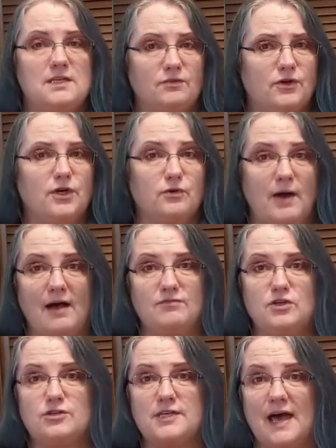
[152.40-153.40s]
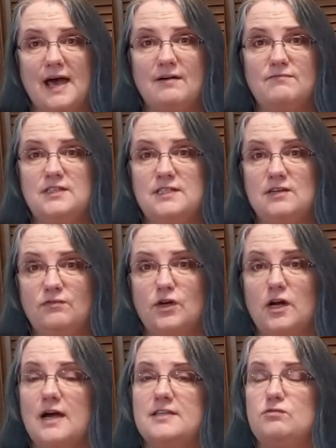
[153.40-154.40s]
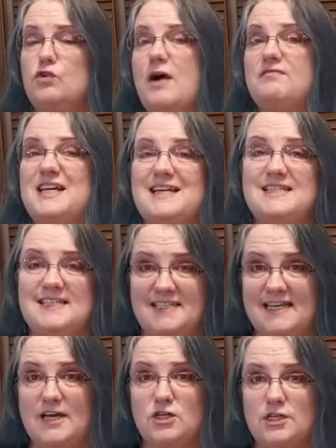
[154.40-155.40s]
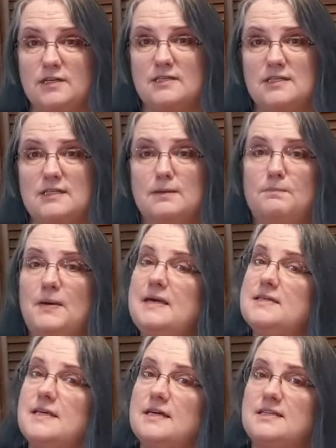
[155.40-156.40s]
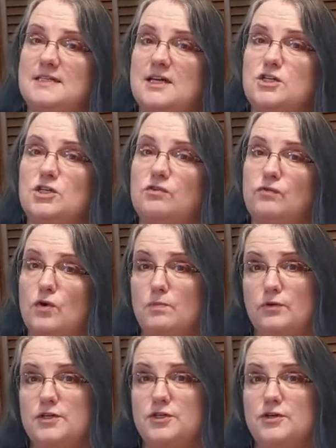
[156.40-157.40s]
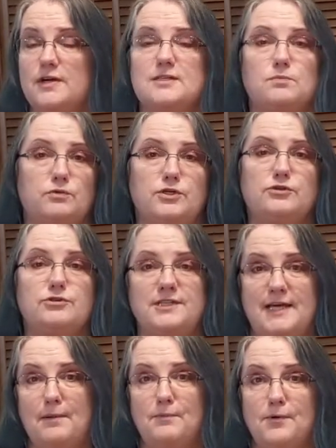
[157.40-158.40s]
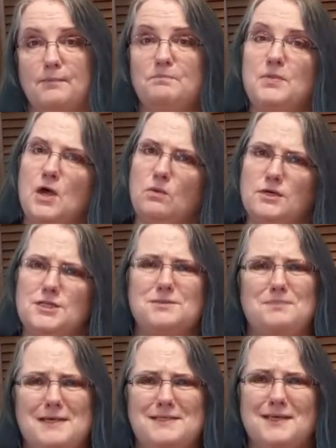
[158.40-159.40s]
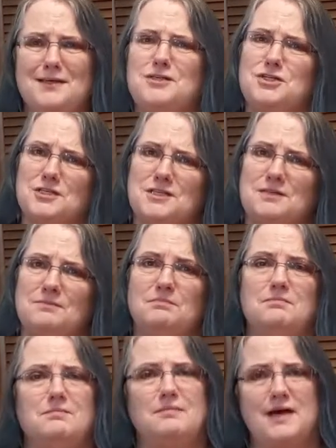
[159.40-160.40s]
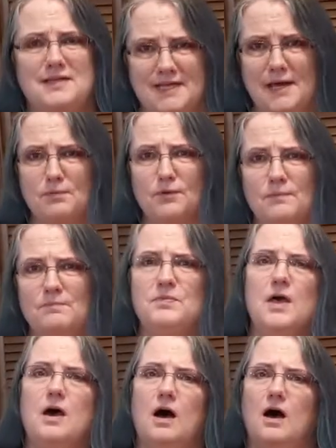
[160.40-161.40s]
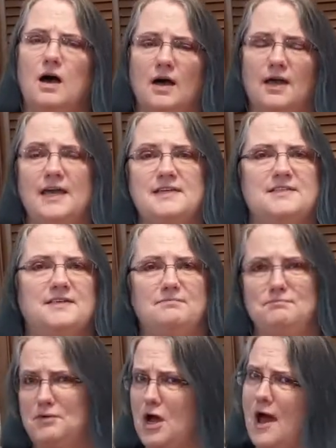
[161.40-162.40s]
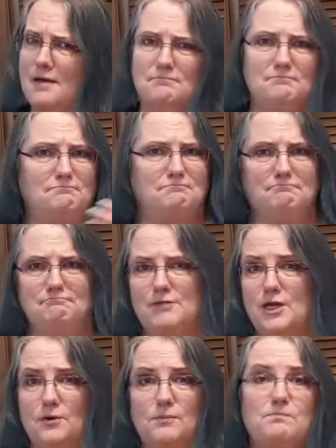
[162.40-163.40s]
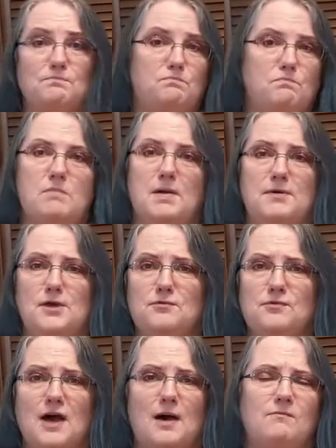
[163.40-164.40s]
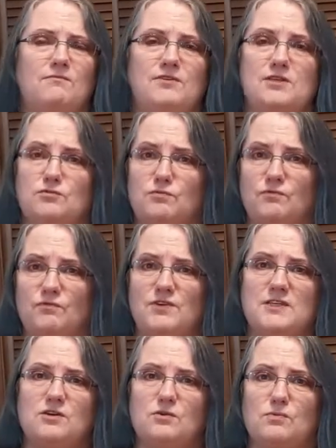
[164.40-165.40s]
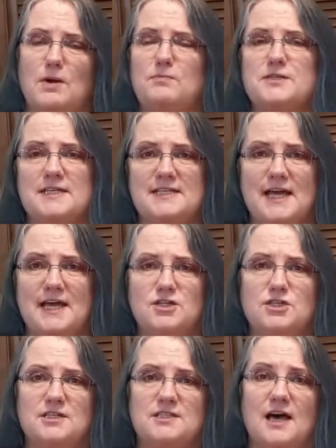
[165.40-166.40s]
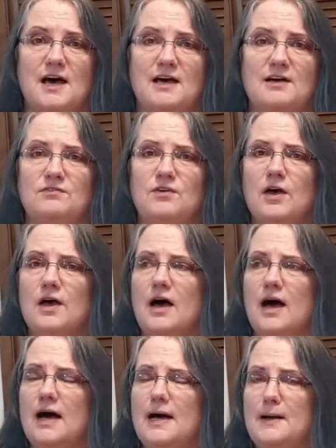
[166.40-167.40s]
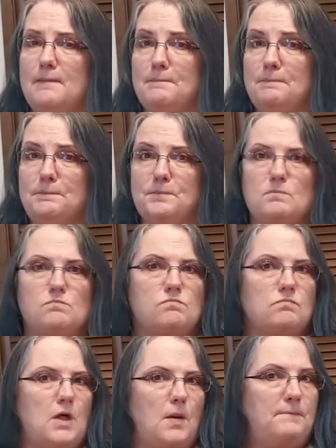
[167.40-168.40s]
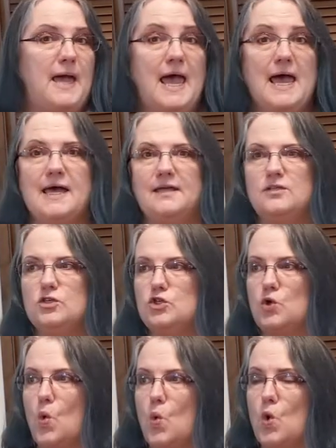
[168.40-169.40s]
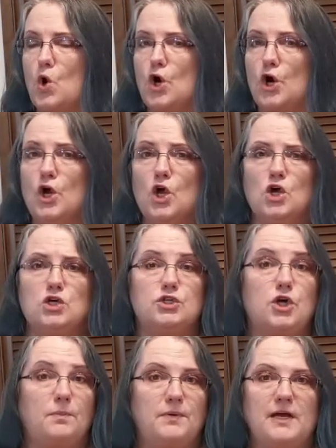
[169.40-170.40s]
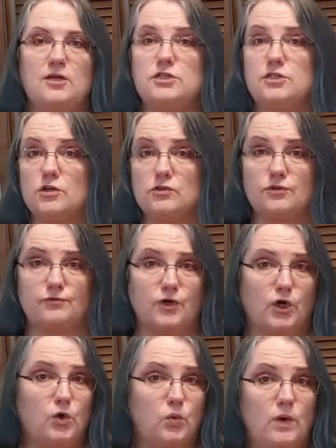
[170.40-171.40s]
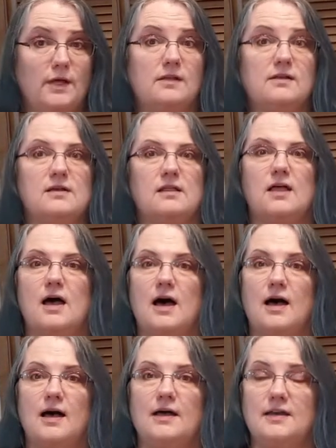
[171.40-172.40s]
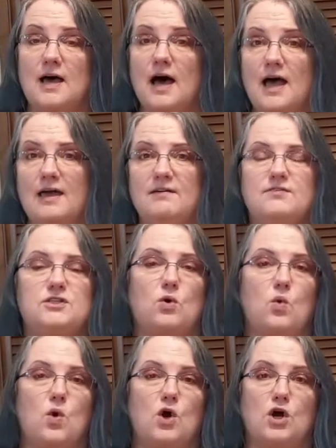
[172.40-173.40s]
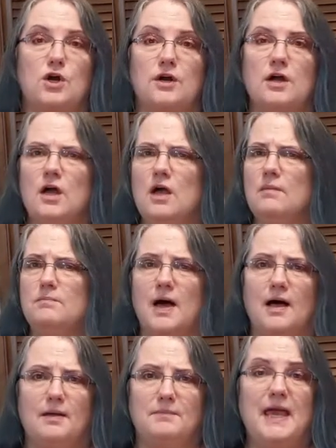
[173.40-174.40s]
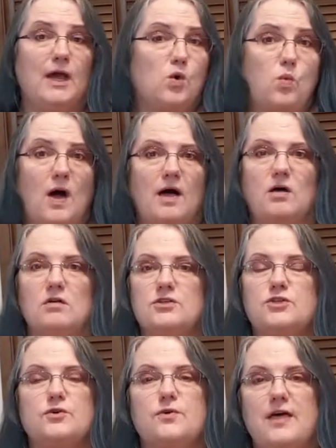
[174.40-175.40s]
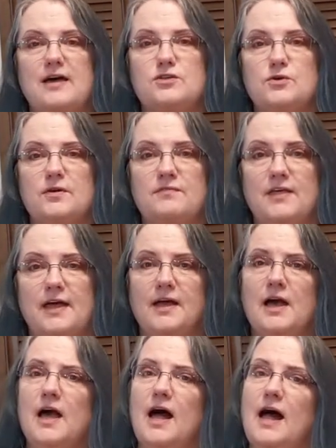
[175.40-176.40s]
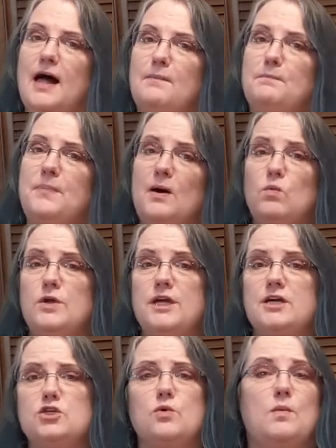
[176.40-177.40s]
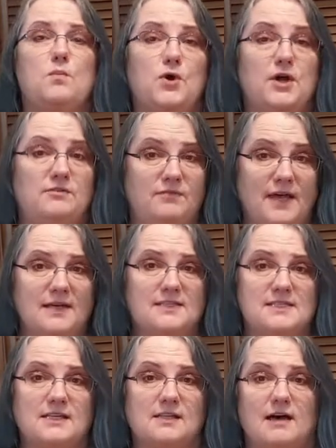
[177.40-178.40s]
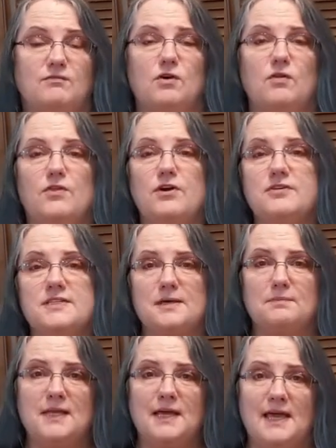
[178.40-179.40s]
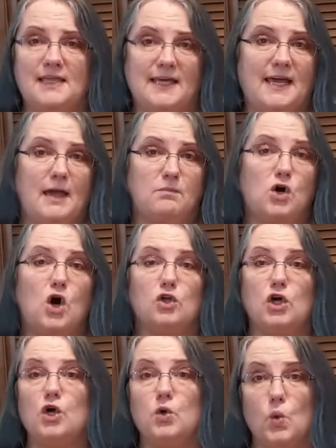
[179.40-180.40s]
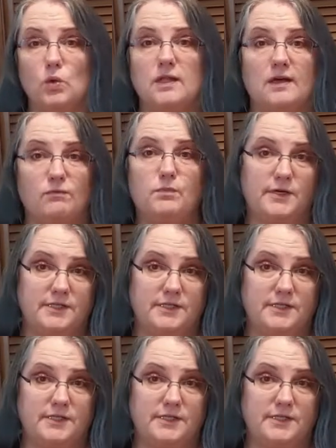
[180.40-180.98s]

different crafters have different kinds of crafting stations. The basic station for a printer is a printer's table, which is basically just a table. Uh, it's got, you know, maybe you've got phys physical representations of um, pens or sharpening stones for quill uh, knives or um, inkwells or that sort of thing. Um, but when you get to a more advanced level, there is something in the game called a gold leaf